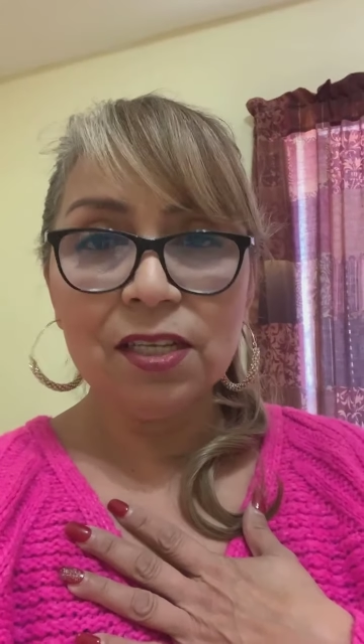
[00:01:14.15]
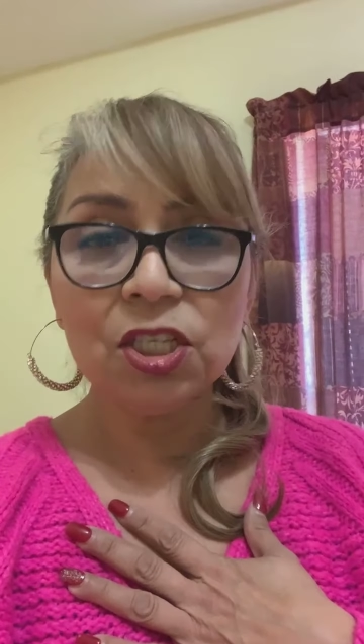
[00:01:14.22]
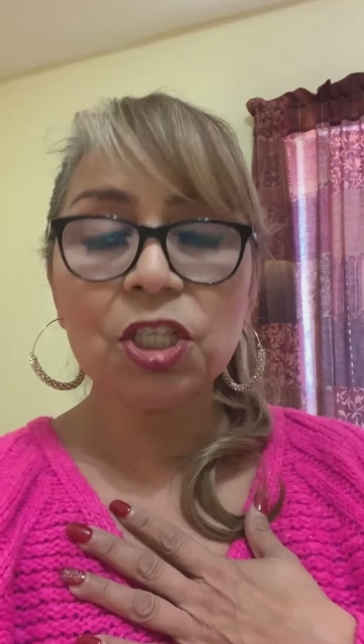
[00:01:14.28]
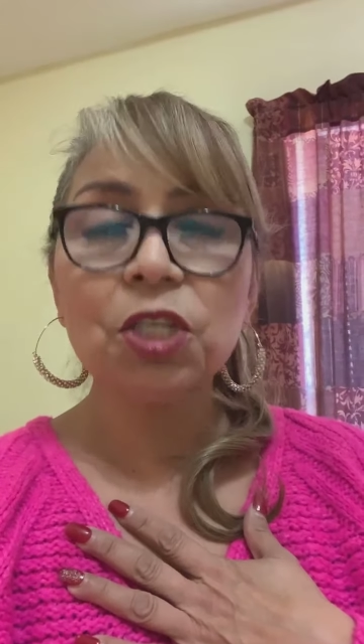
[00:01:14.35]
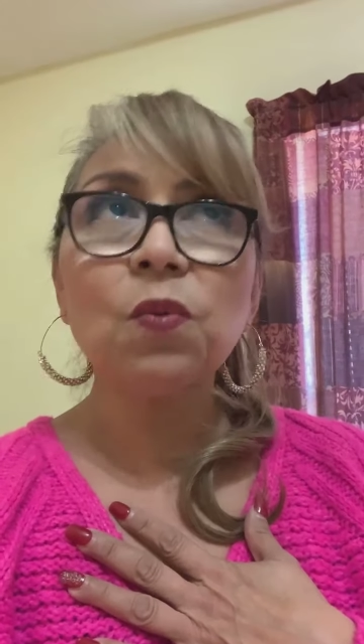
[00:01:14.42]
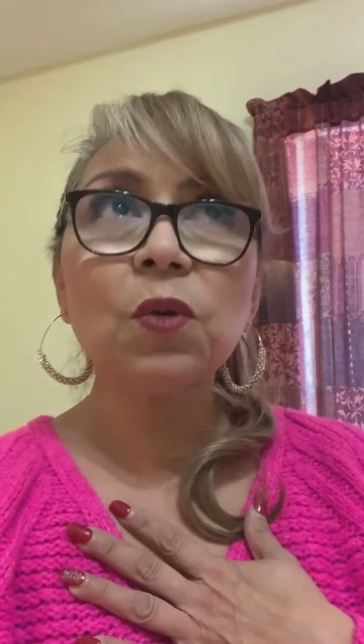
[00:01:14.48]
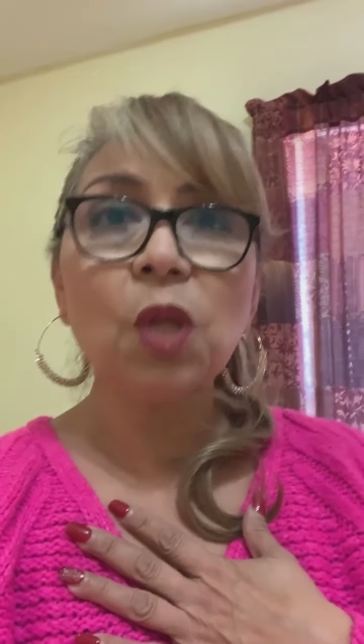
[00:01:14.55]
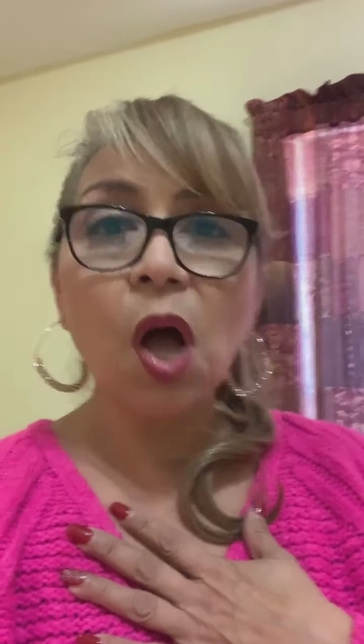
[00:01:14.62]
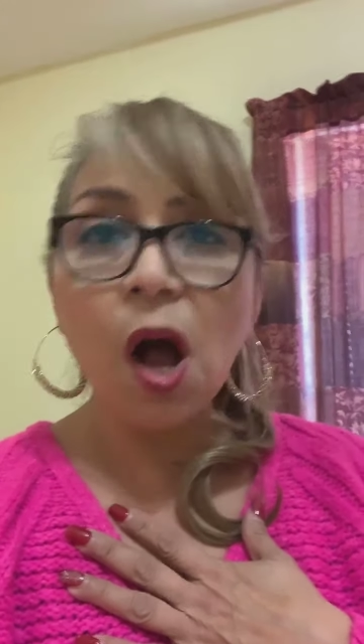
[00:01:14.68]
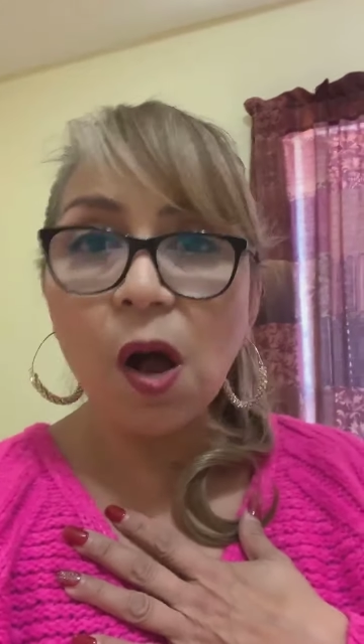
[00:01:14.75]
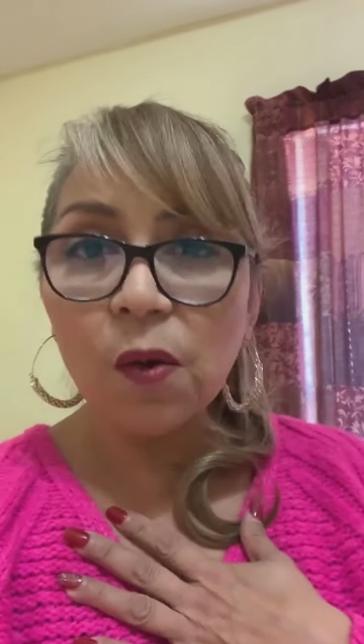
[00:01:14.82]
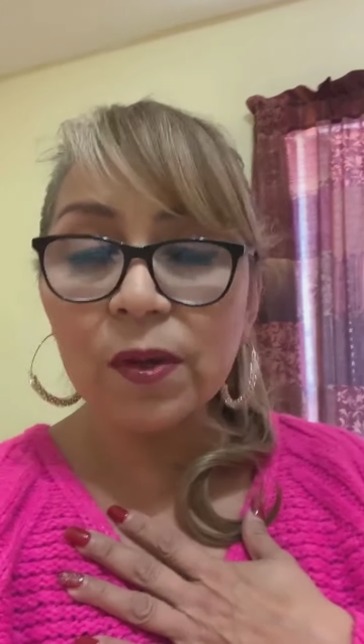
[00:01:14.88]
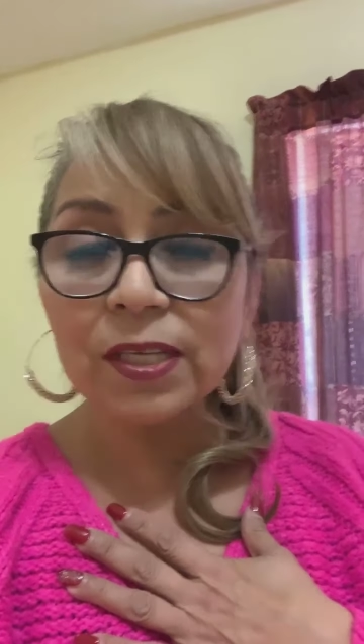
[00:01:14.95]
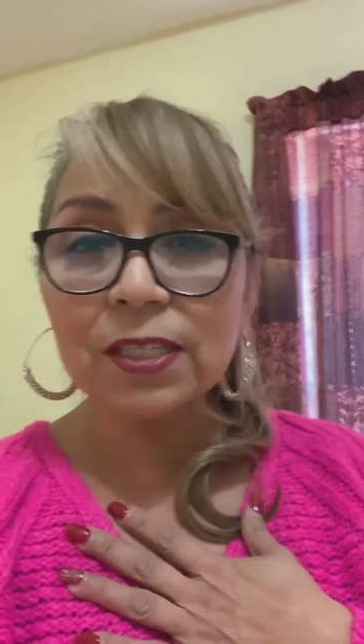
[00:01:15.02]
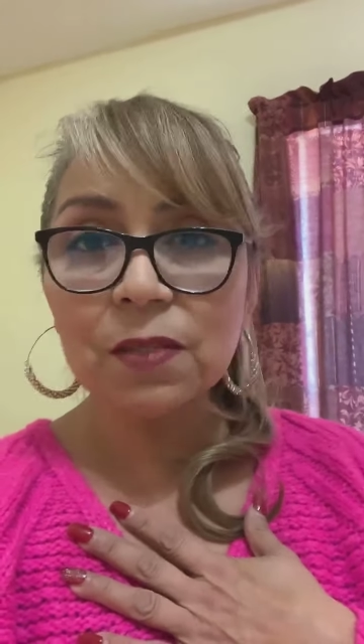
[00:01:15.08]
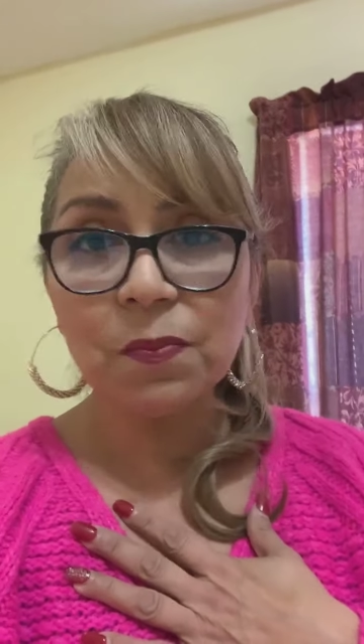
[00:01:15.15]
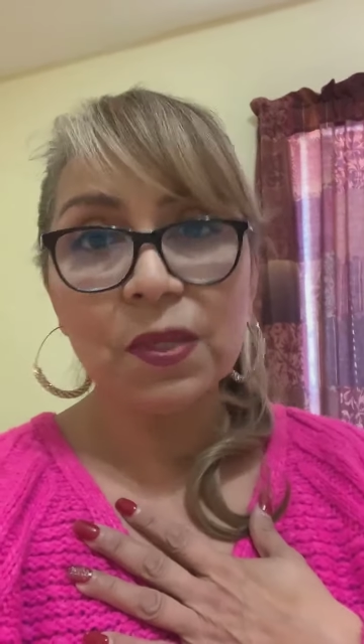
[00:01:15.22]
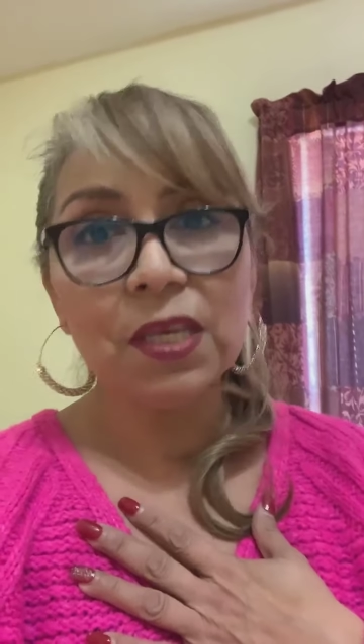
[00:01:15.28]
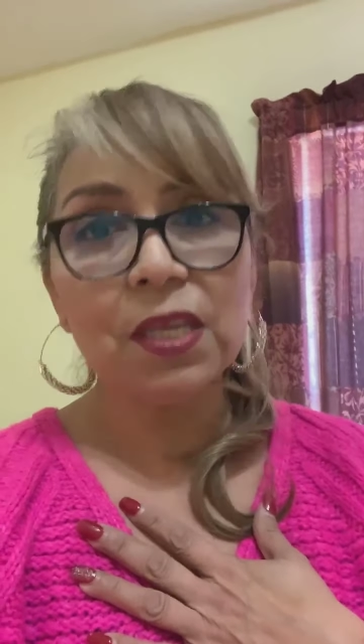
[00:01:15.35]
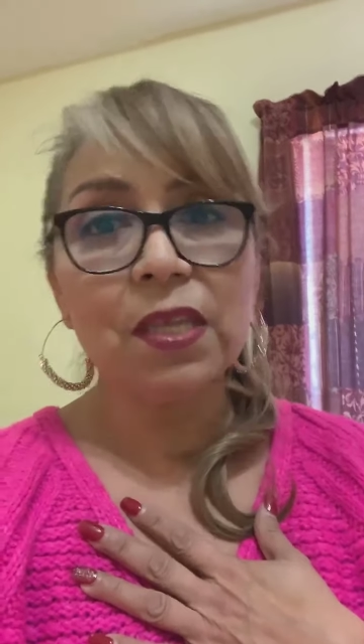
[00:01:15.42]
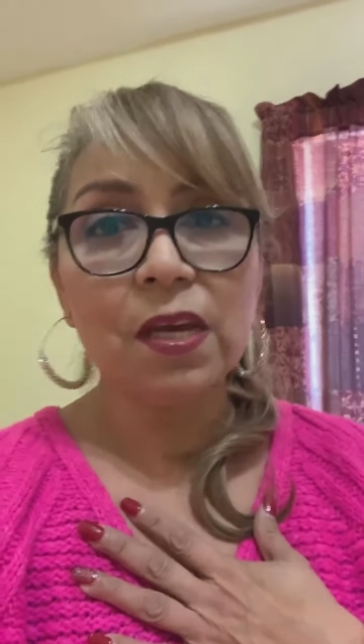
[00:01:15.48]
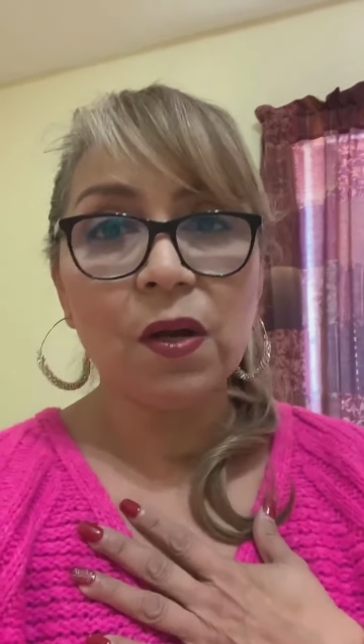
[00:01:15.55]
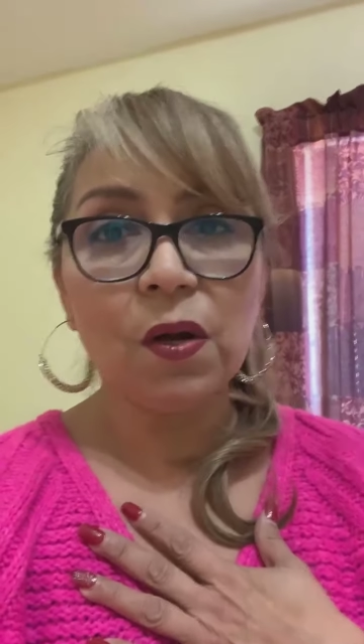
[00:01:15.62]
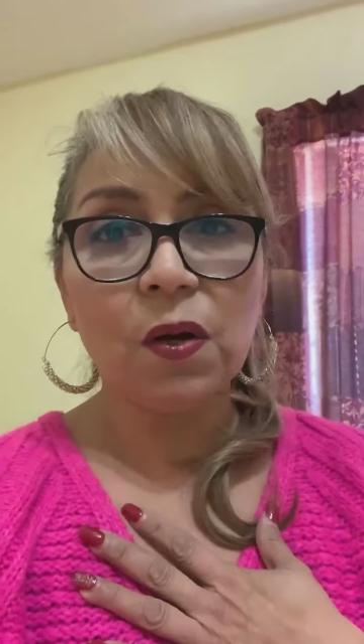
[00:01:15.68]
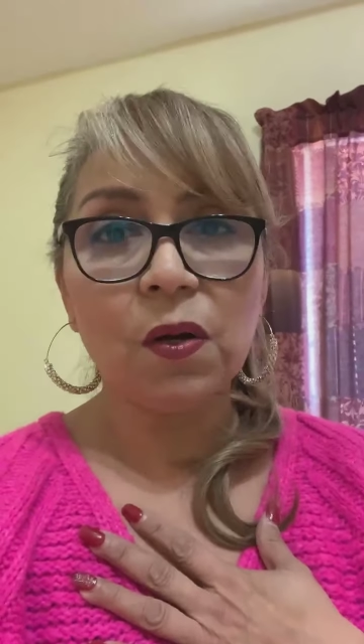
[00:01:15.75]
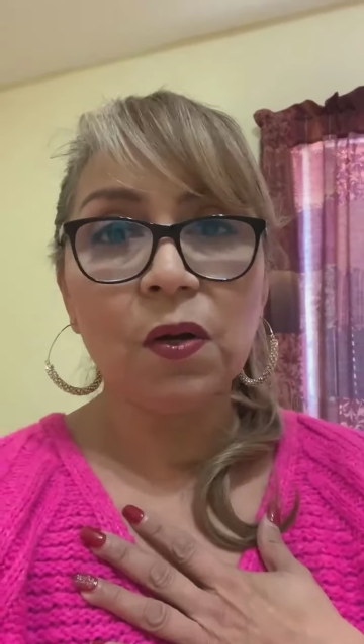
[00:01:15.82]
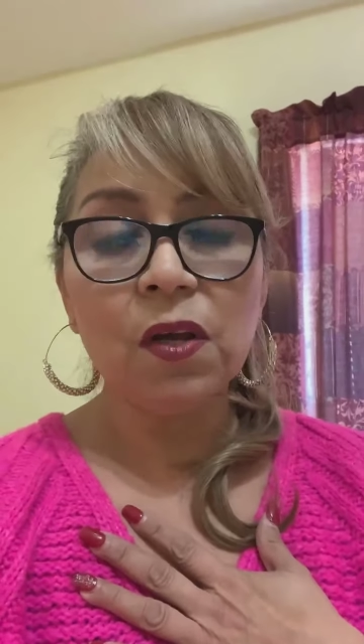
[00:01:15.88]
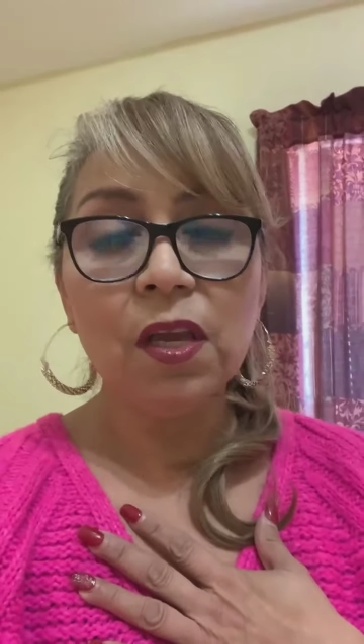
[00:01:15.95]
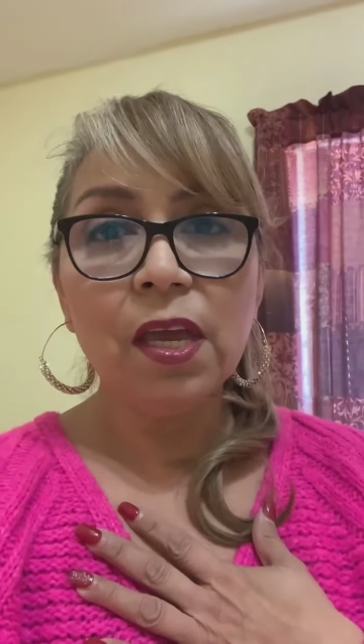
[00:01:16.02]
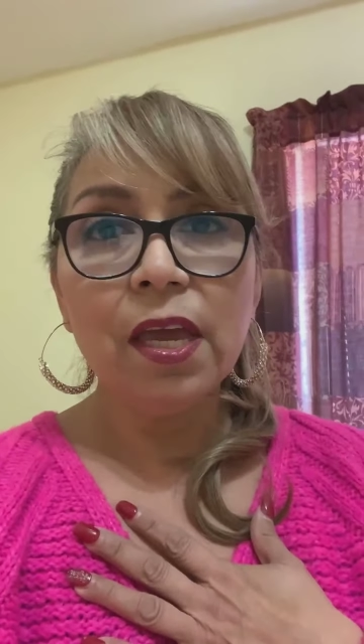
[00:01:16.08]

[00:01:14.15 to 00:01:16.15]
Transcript: She will always be there.